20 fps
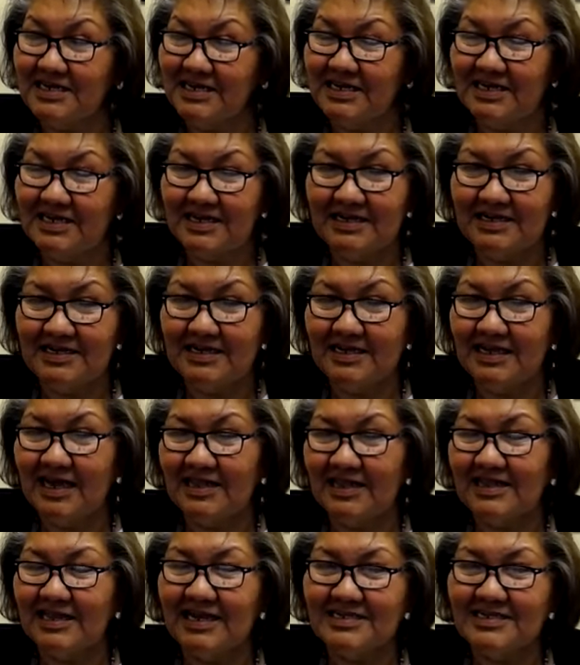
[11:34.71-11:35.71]
And
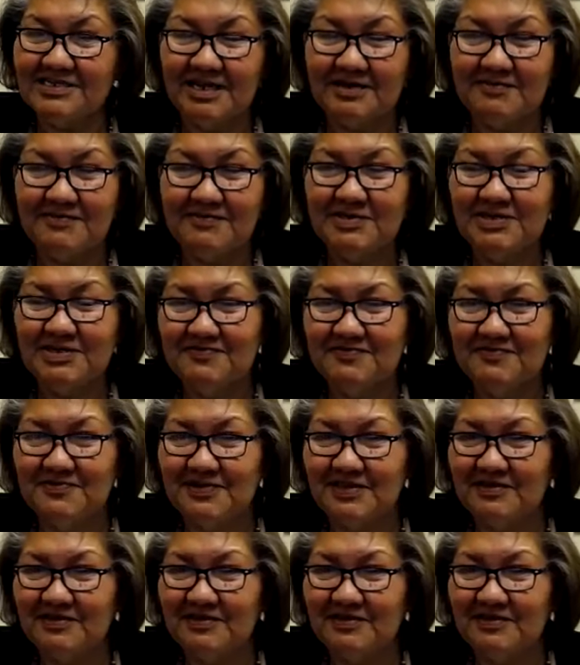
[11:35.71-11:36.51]
at that time too,